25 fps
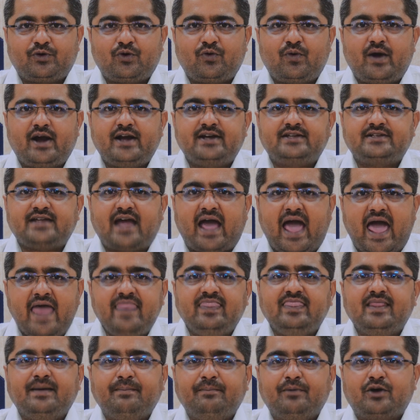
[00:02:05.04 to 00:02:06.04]
provides
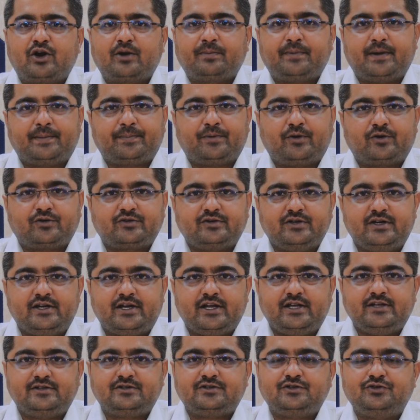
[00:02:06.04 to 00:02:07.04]
n number of
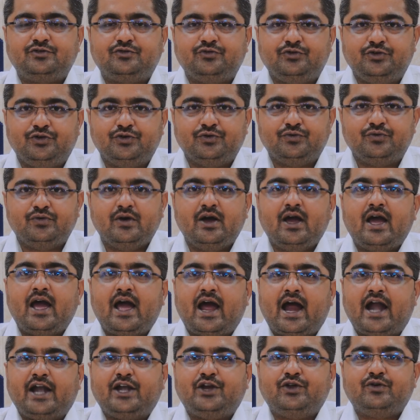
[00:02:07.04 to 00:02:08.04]
opportunities to you
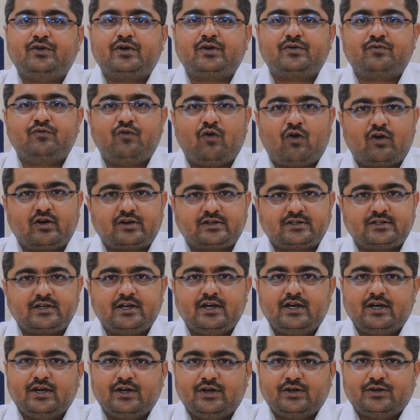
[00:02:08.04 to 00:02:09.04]
and your
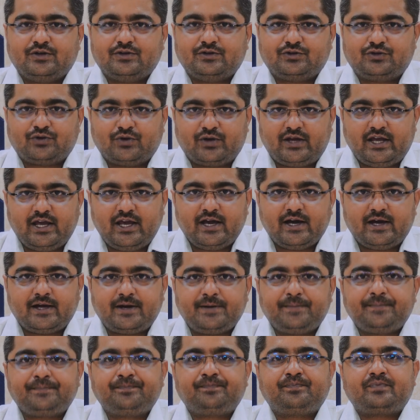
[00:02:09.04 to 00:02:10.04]
boards. So
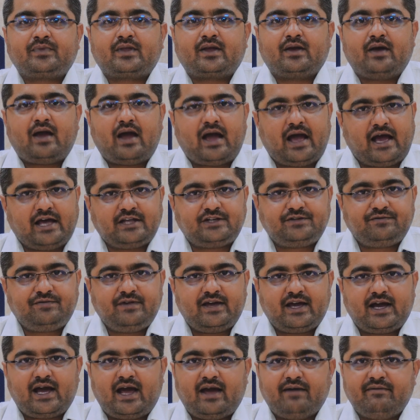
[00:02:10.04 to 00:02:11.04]
here, as
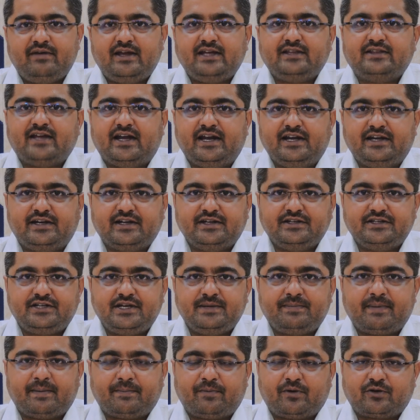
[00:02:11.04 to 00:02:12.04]
we are having the
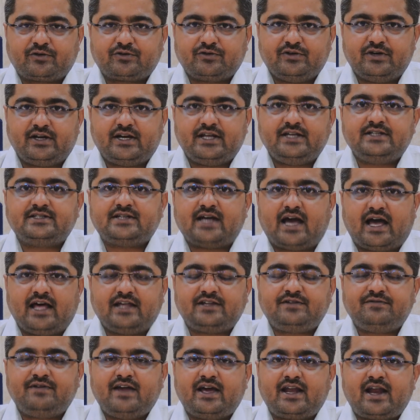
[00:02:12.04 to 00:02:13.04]
internship opportunities,
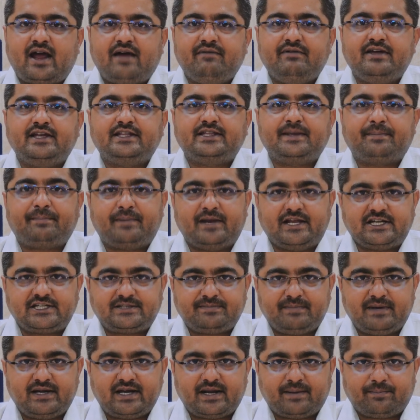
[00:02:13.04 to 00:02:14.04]
as we are having the
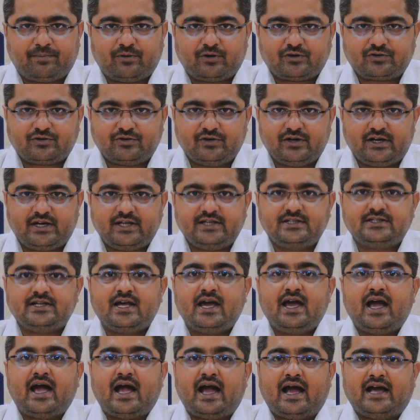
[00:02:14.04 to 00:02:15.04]
placement opportunities,
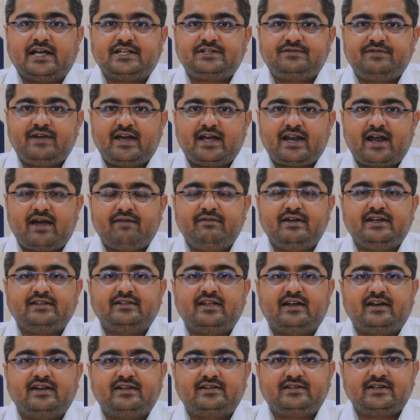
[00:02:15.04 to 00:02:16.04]
as we are
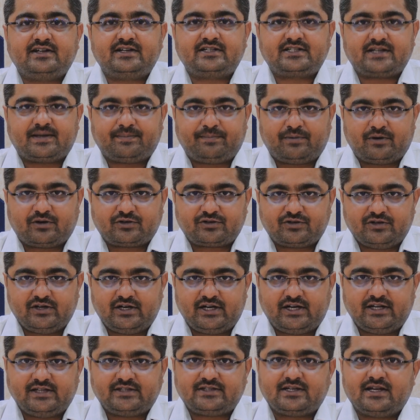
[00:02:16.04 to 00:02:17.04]
having the research
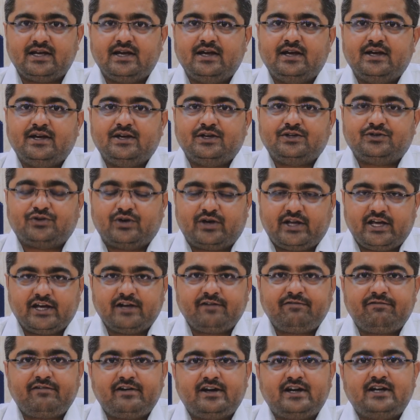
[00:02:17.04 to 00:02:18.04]
opportunities. So
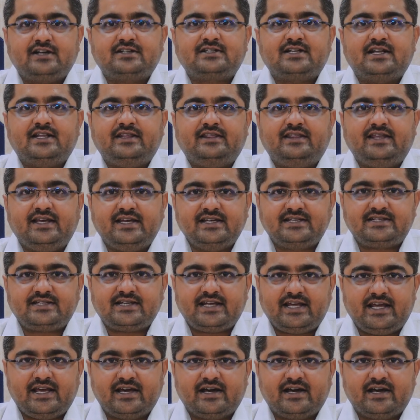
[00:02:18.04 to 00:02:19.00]
dear friends, this